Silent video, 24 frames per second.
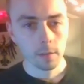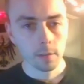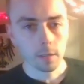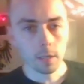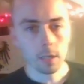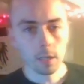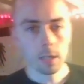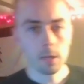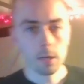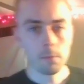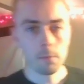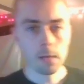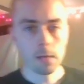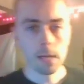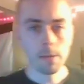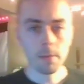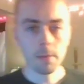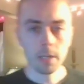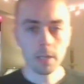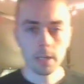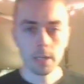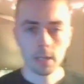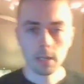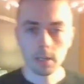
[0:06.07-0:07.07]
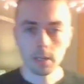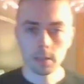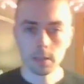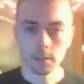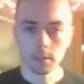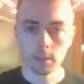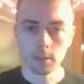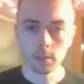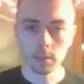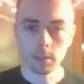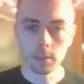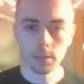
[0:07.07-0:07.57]
I
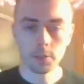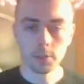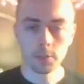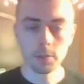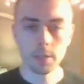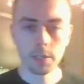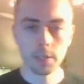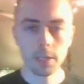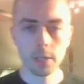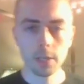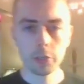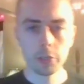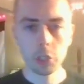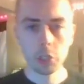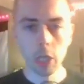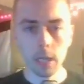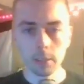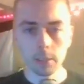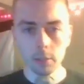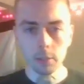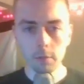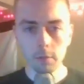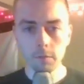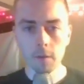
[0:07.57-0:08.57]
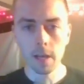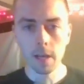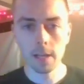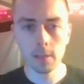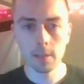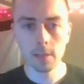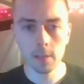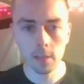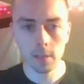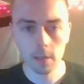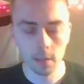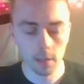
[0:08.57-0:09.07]
am a dear childhood
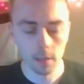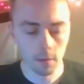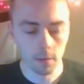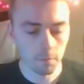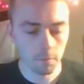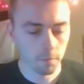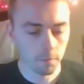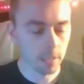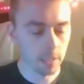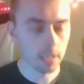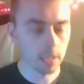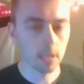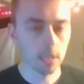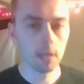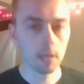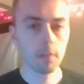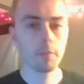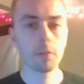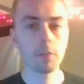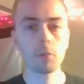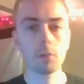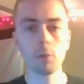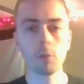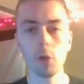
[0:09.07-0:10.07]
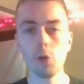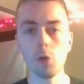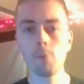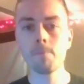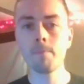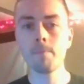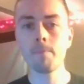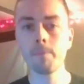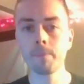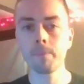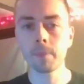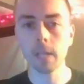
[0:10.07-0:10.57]
friend of the
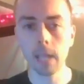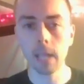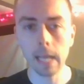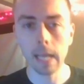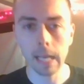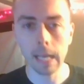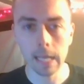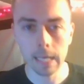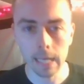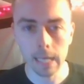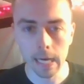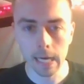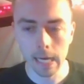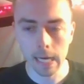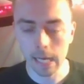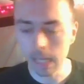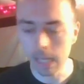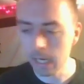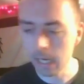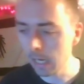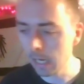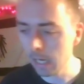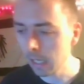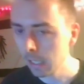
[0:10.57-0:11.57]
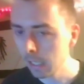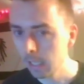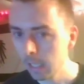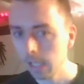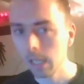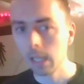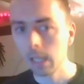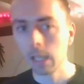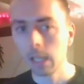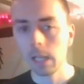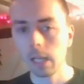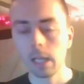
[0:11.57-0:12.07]
groom, and I
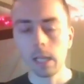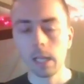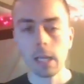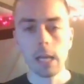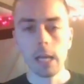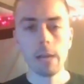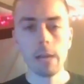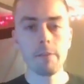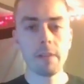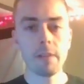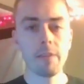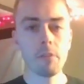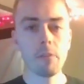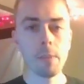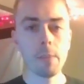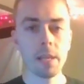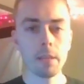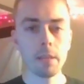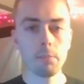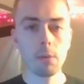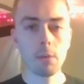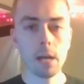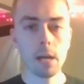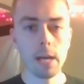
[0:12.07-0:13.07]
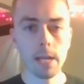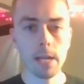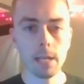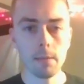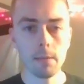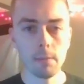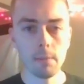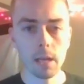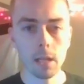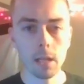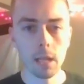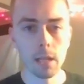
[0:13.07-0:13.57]
have never met the bride in
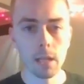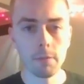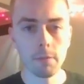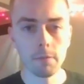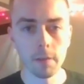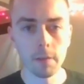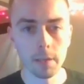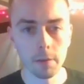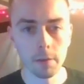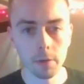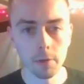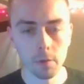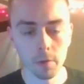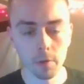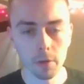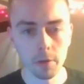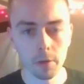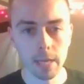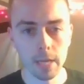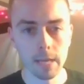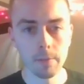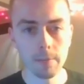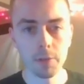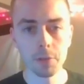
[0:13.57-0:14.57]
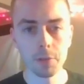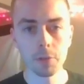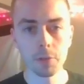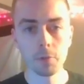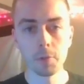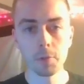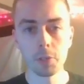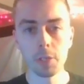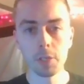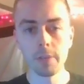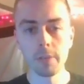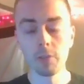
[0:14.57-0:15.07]
my life. I don't know what her name is or
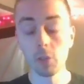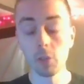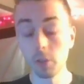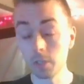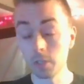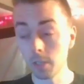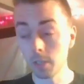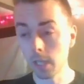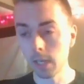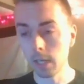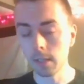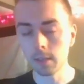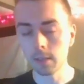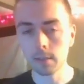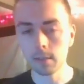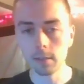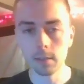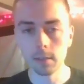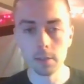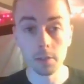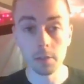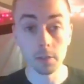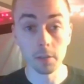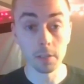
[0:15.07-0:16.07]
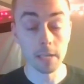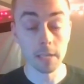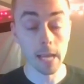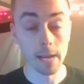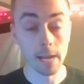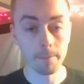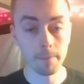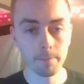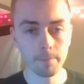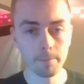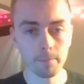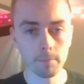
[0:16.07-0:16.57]
what she even looks like until
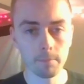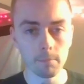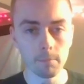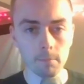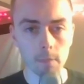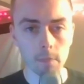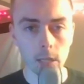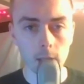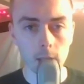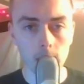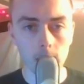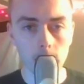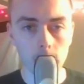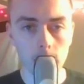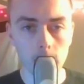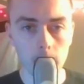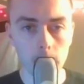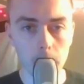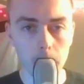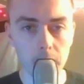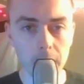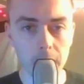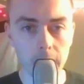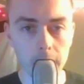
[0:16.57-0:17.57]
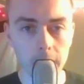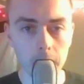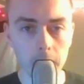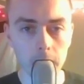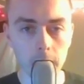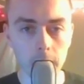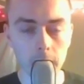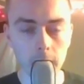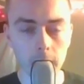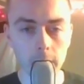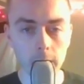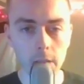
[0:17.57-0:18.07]
today. But thank you,
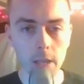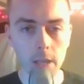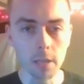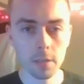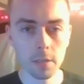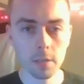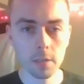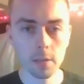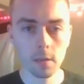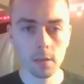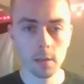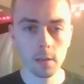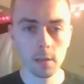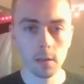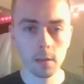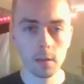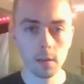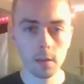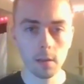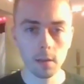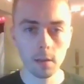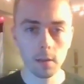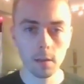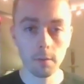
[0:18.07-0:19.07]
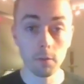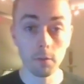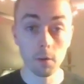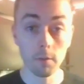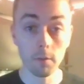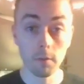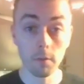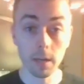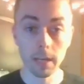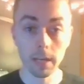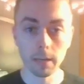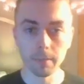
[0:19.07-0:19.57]
nonetheless, for
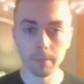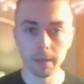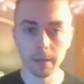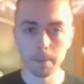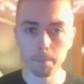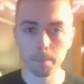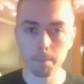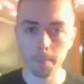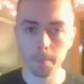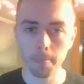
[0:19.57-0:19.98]
inviting me.